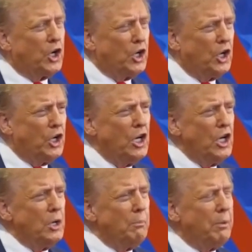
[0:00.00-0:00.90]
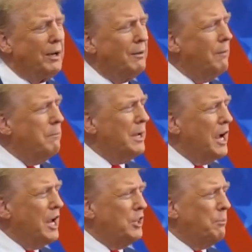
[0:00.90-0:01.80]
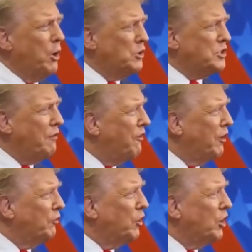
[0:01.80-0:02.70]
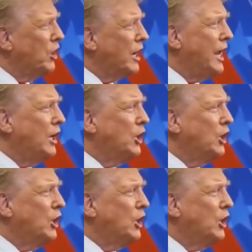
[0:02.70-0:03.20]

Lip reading: good, but beyond the polls, I felt very good. I had a